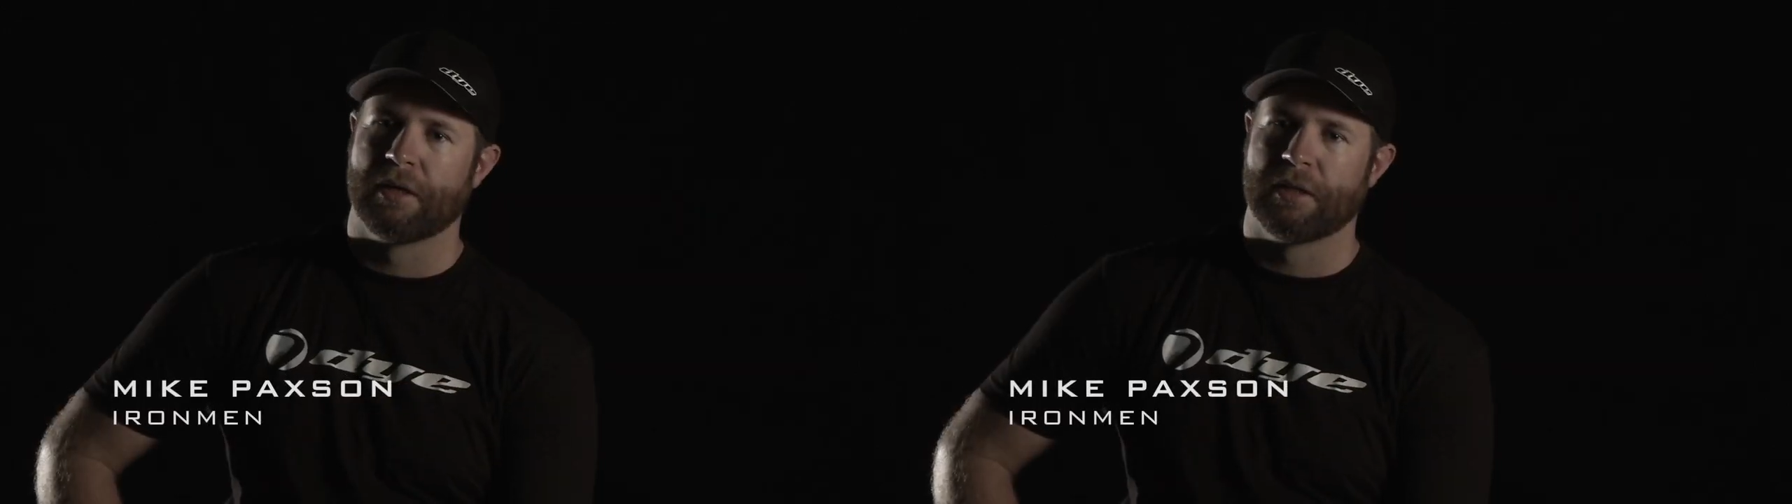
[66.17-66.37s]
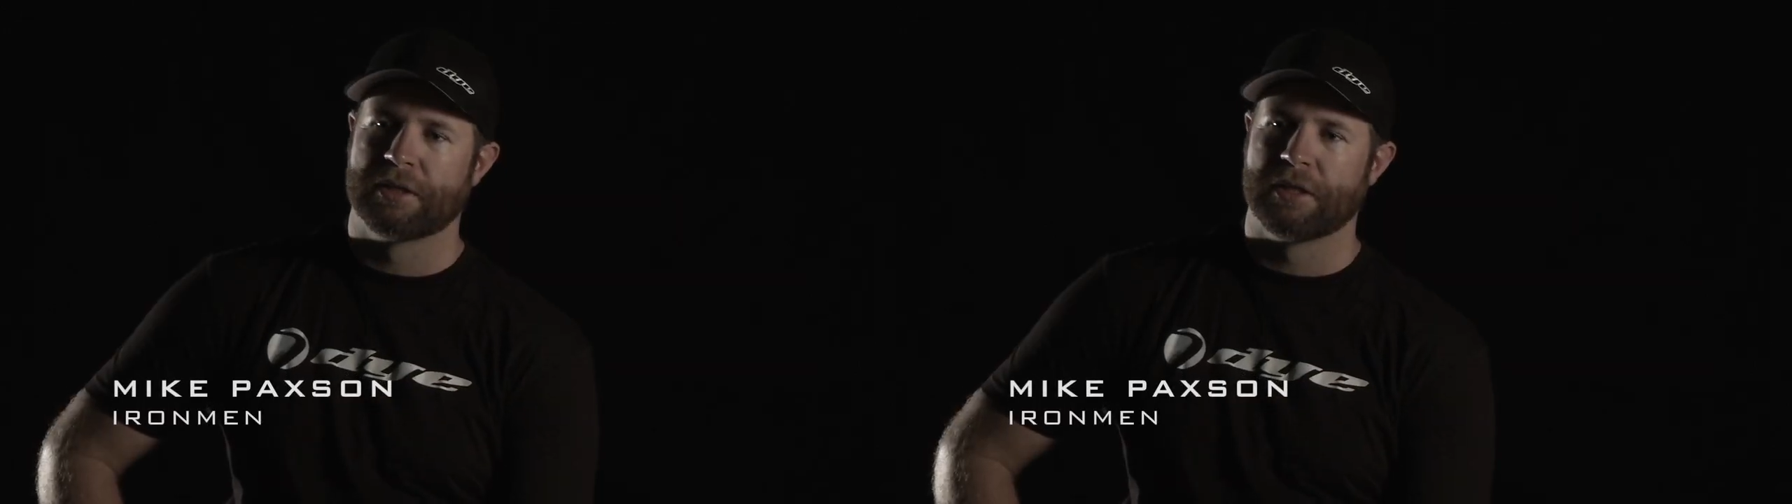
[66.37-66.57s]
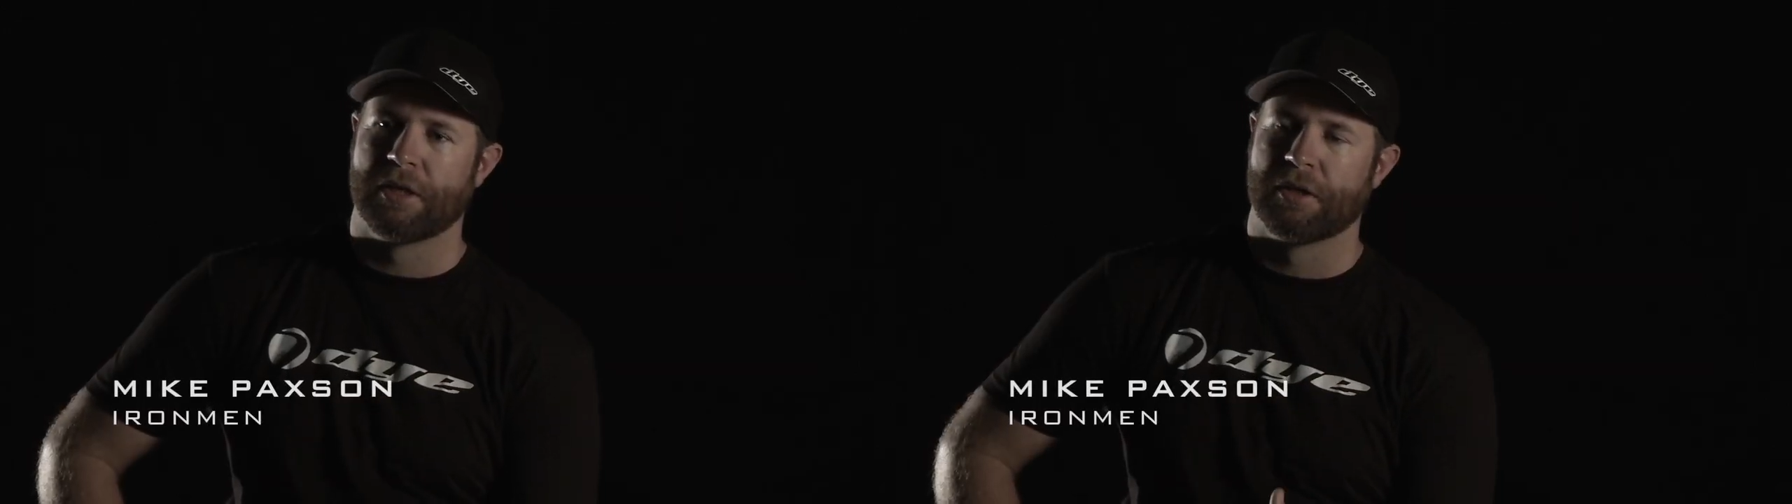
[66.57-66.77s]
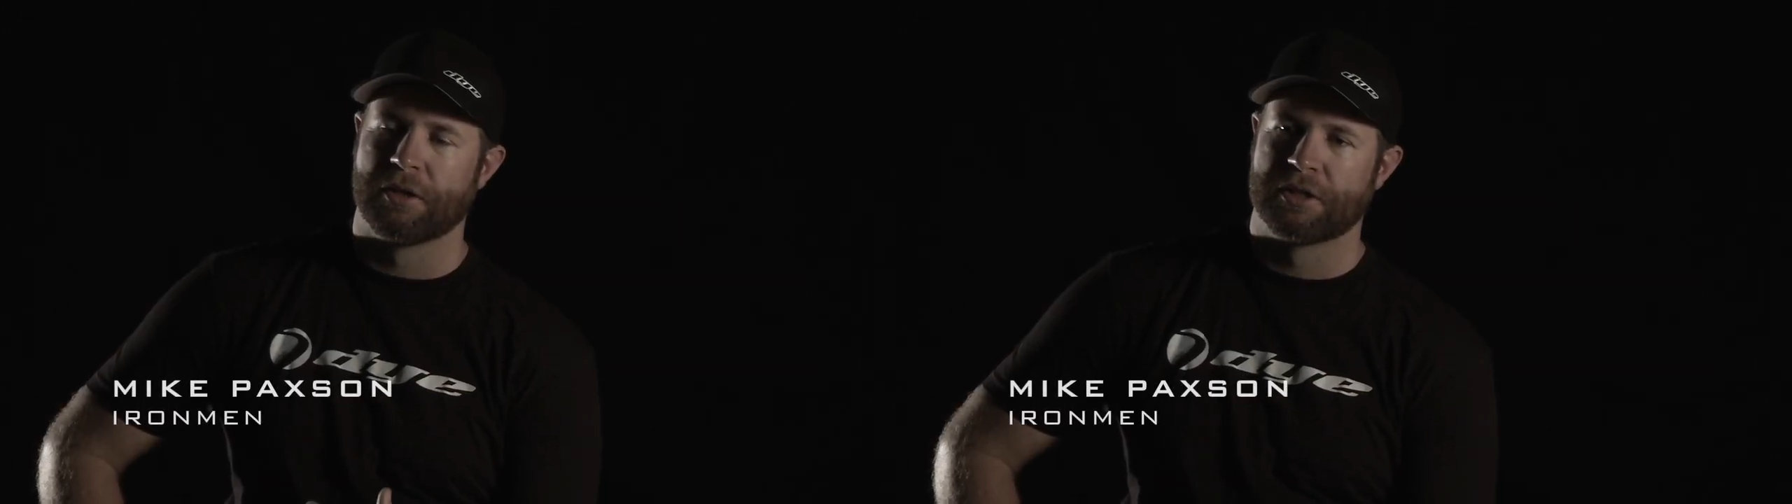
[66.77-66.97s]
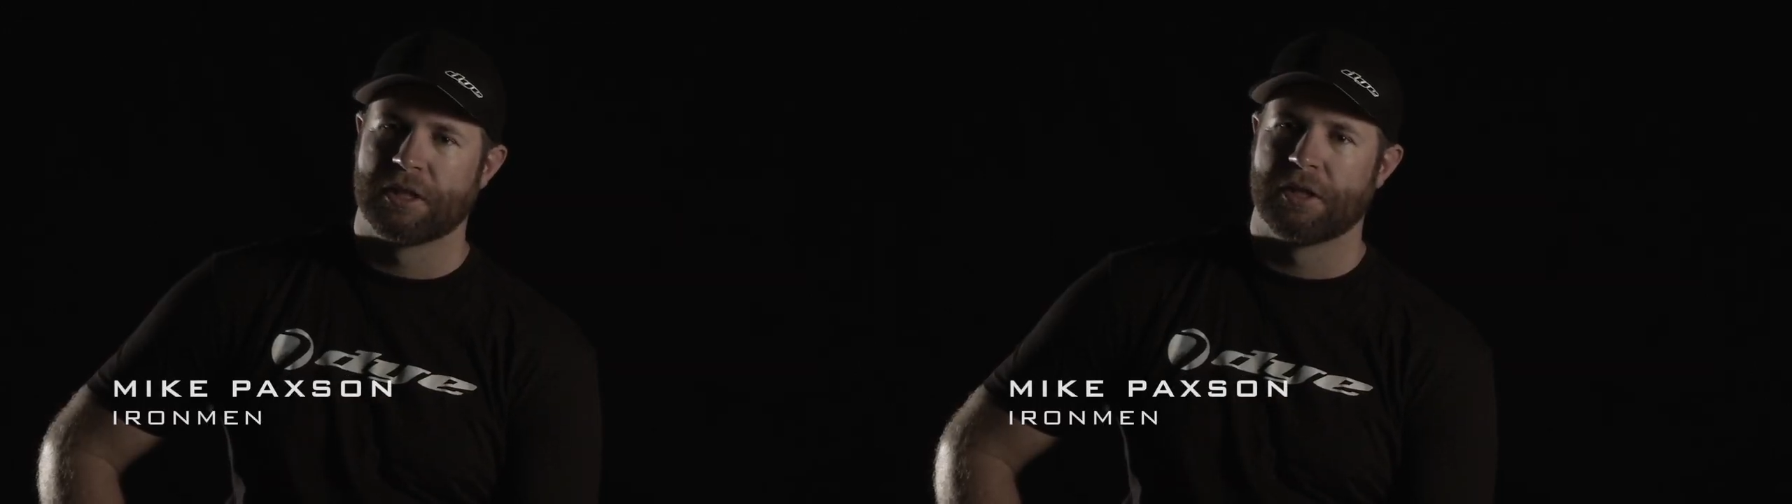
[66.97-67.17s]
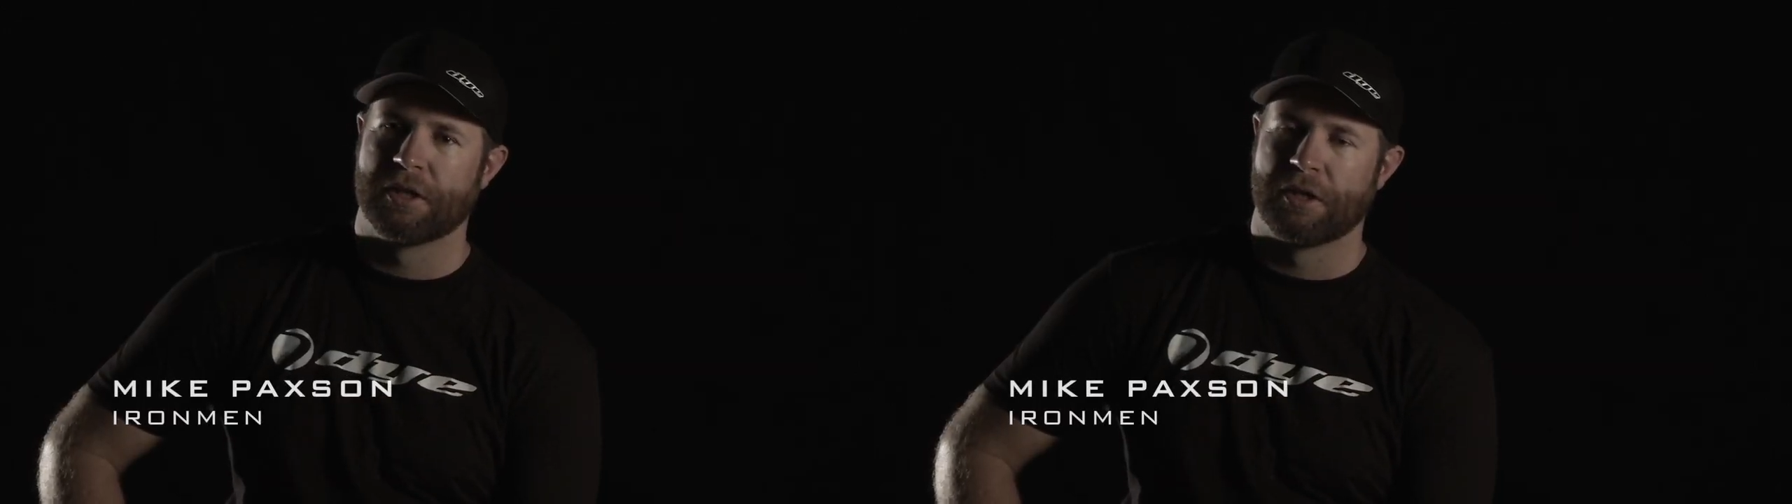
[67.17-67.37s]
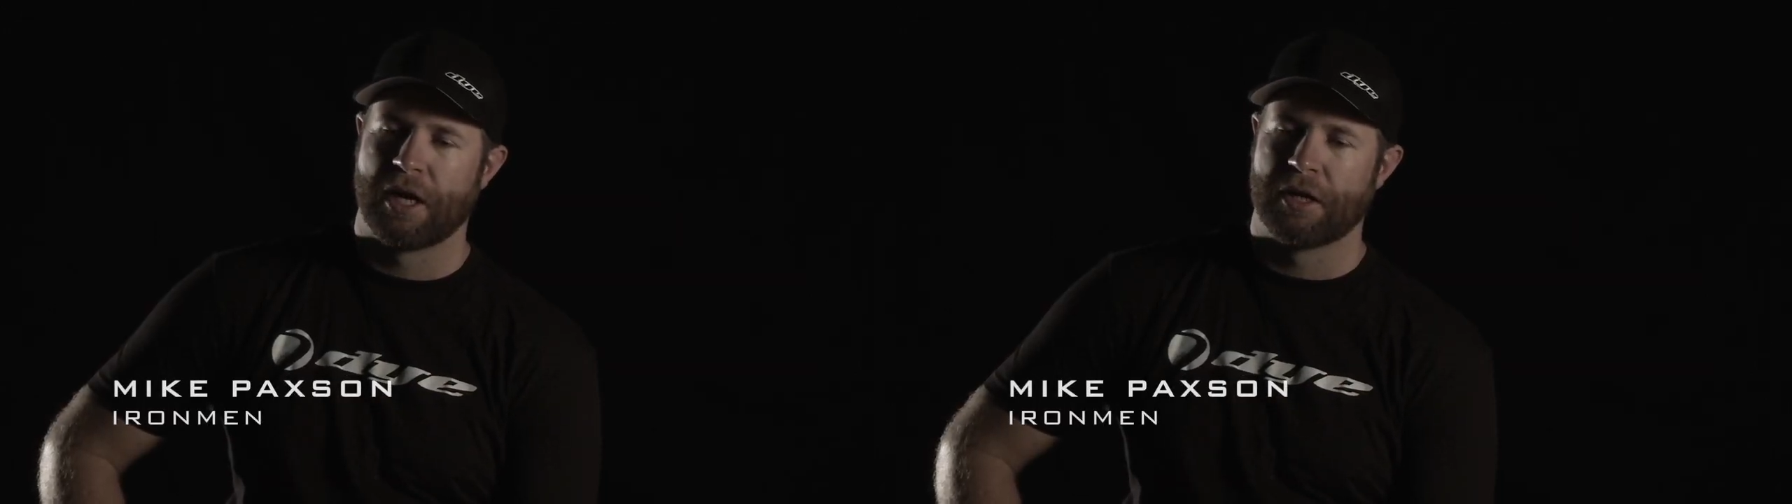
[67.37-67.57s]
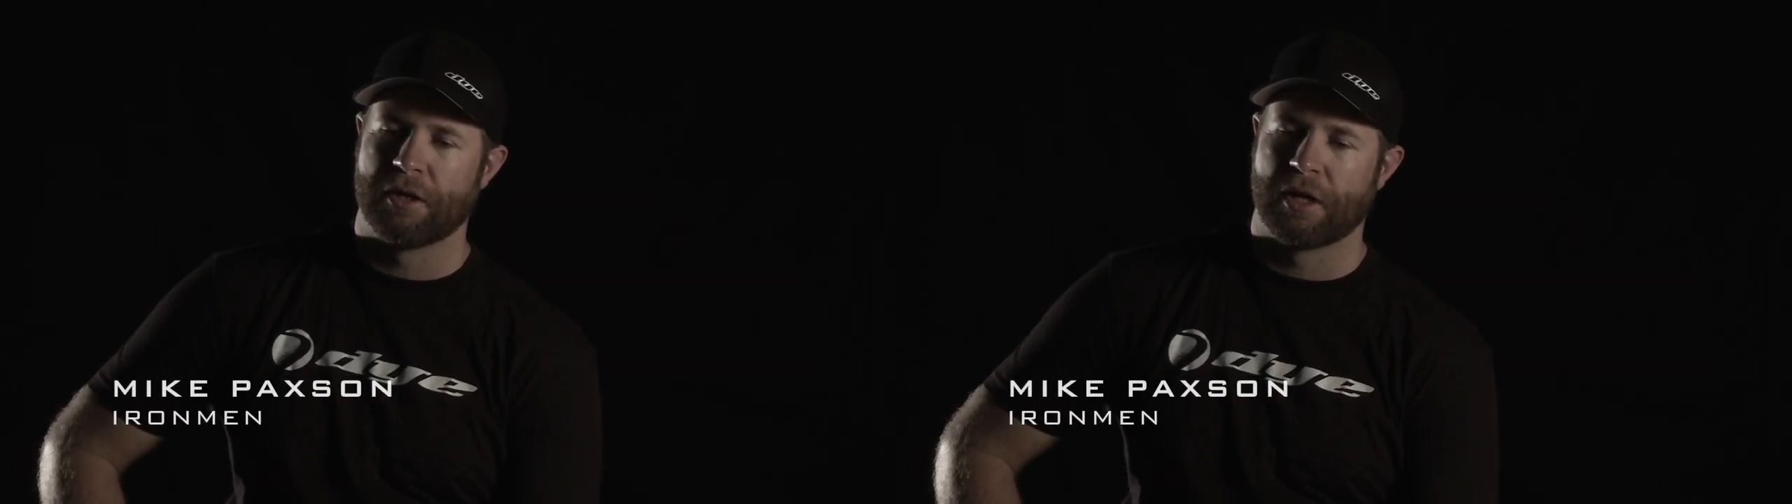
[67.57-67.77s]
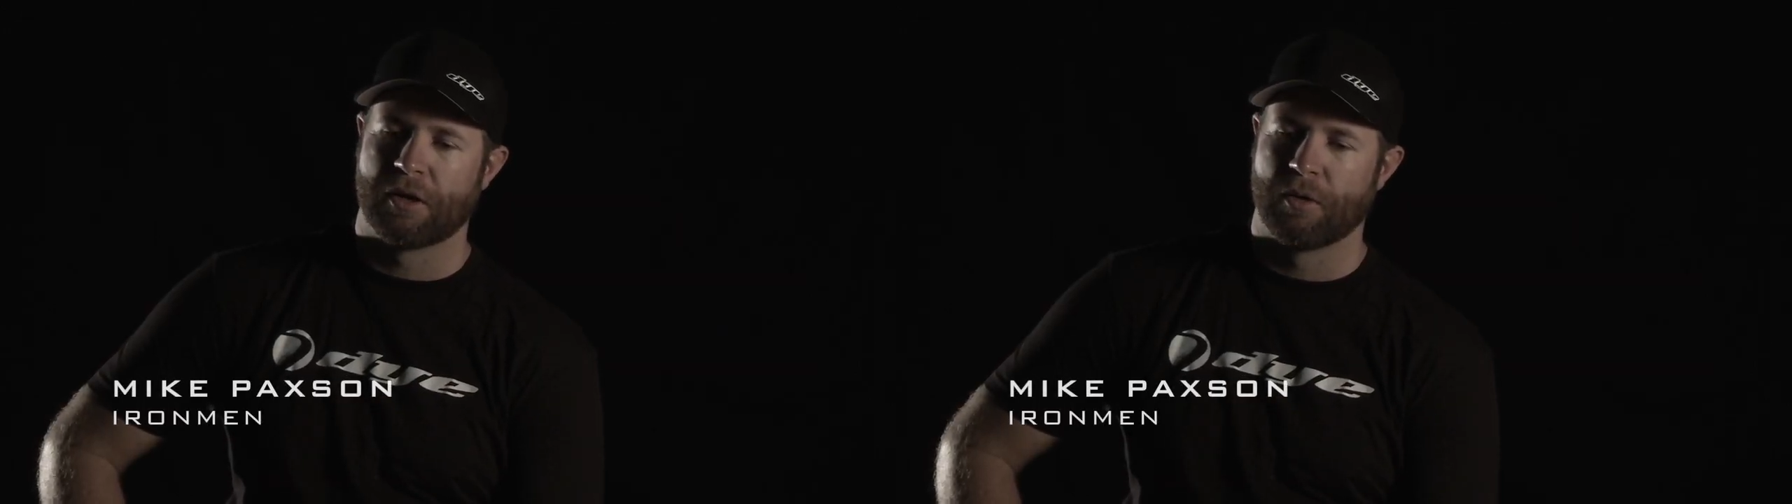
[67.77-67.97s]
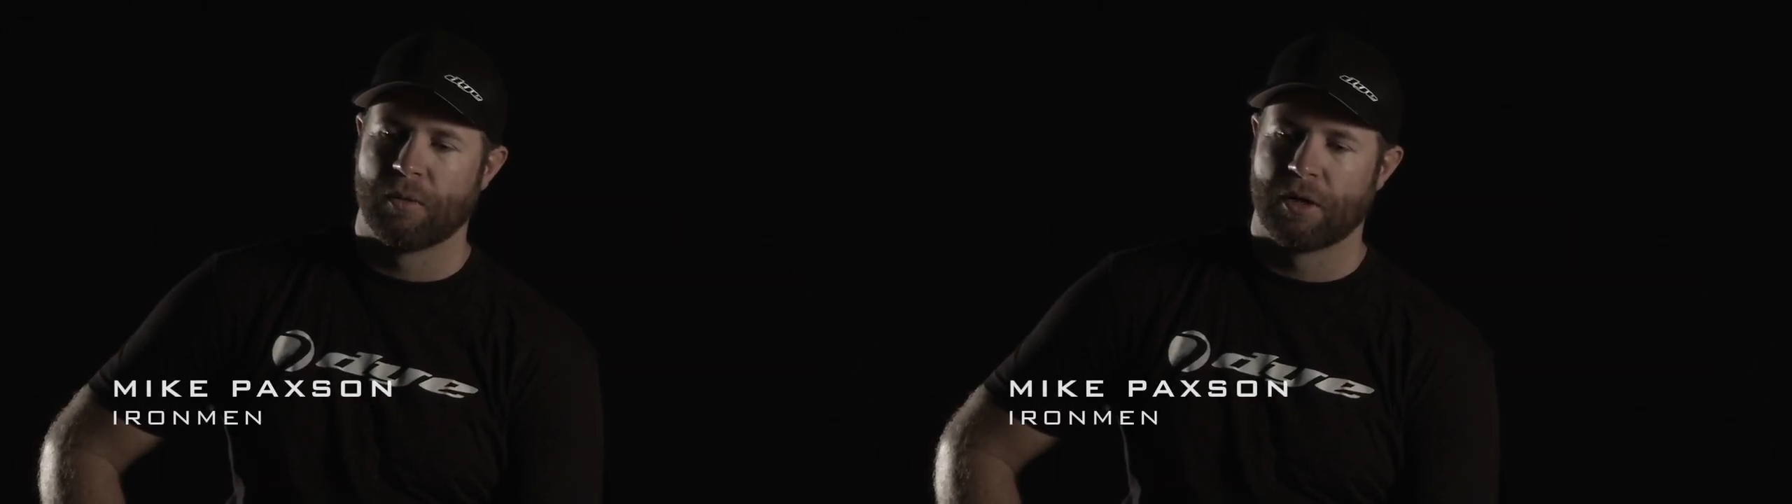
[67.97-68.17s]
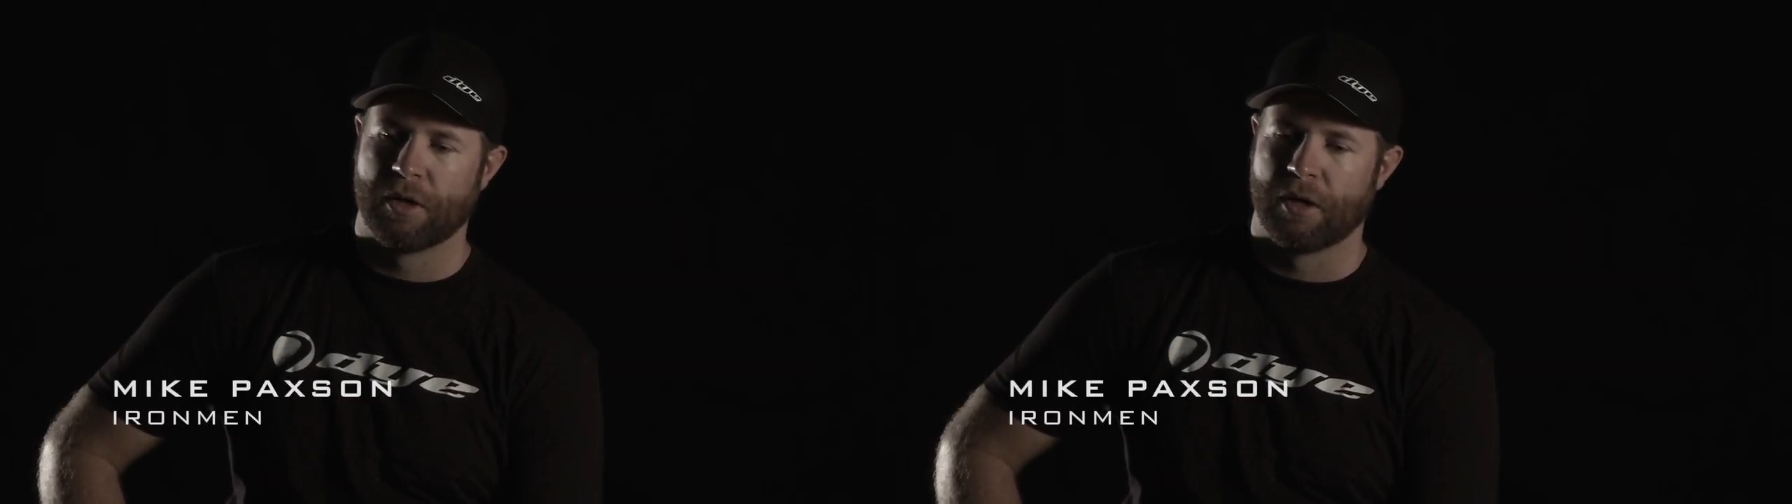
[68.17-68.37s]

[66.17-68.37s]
it's, you know, you're sitting there, you're not going to wonder,